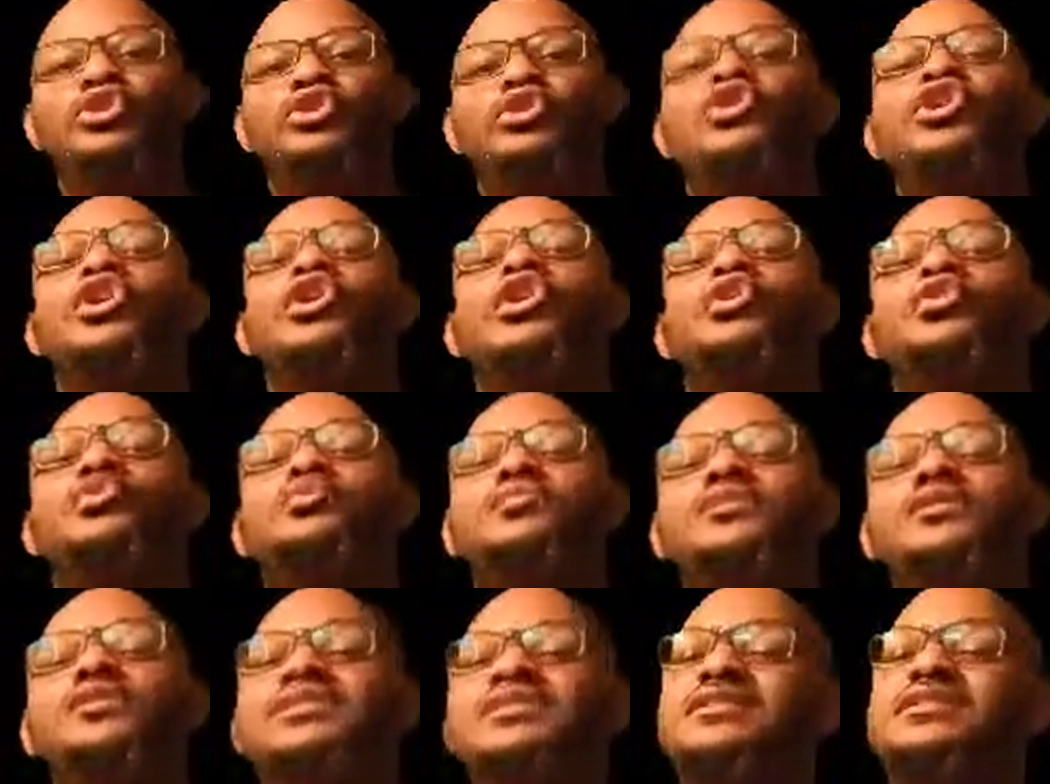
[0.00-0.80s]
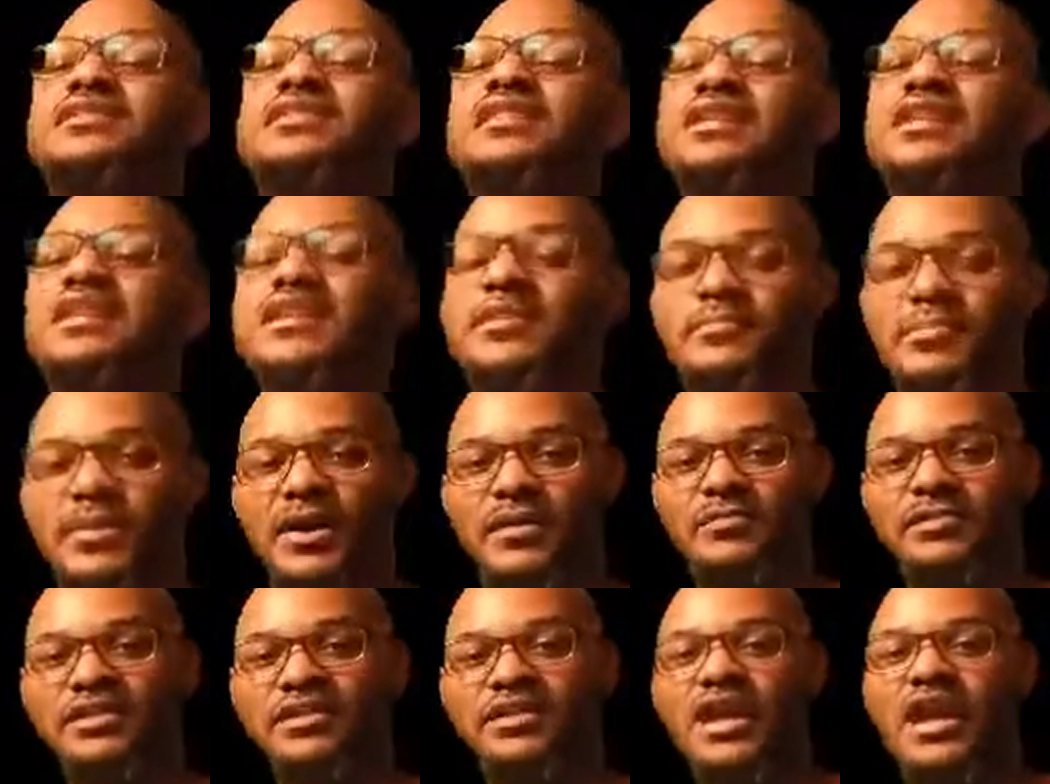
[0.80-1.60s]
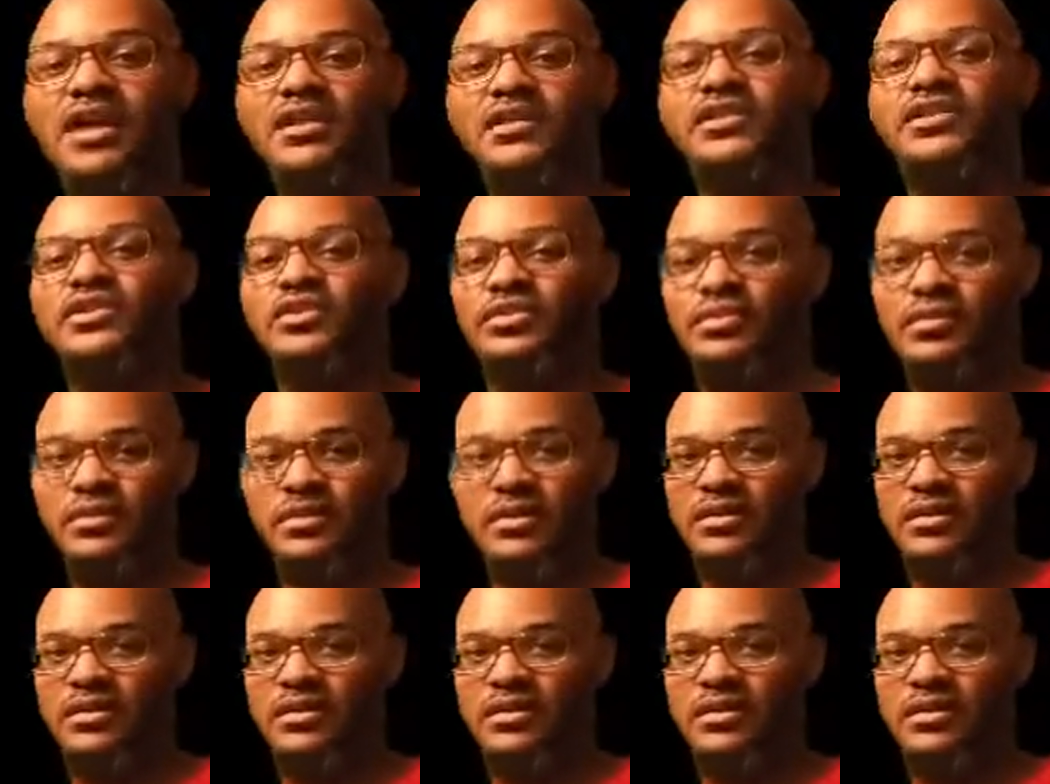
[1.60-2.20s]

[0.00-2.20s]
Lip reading: Don't sleep. I'm telling you.